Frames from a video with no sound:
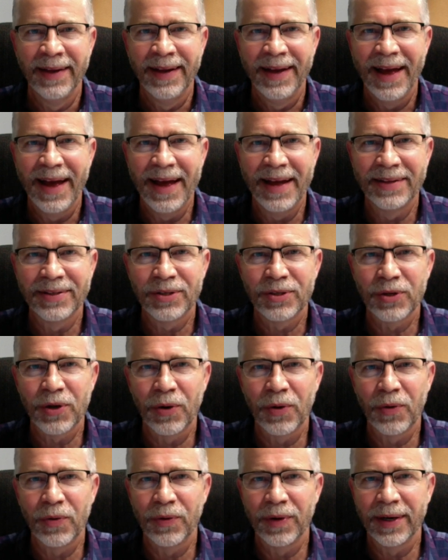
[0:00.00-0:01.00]
And
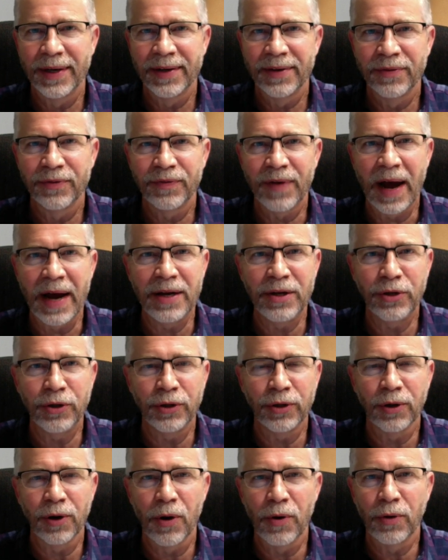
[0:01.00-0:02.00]
so uh, find
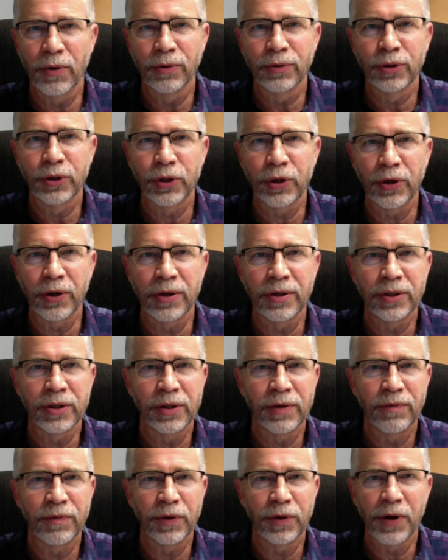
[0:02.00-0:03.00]
your local church
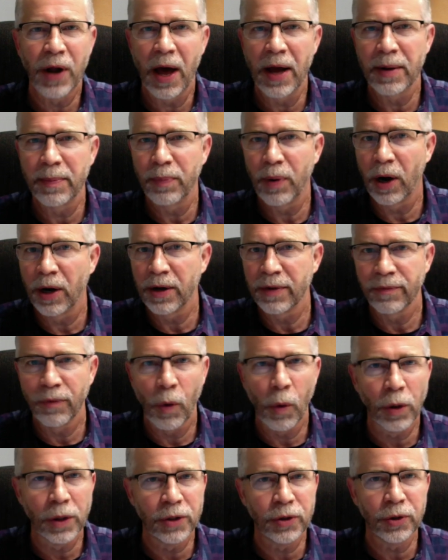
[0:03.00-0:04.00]
if you're not a part of
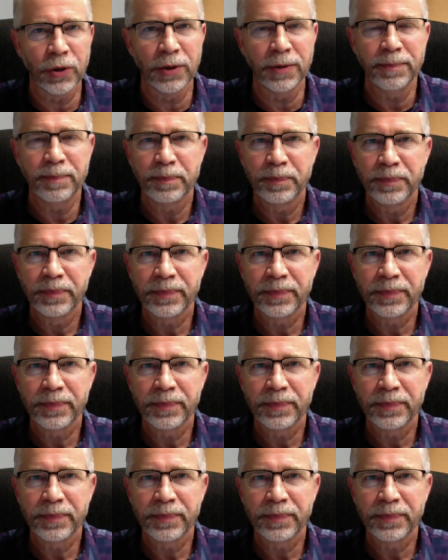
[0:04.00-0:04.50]
Orchard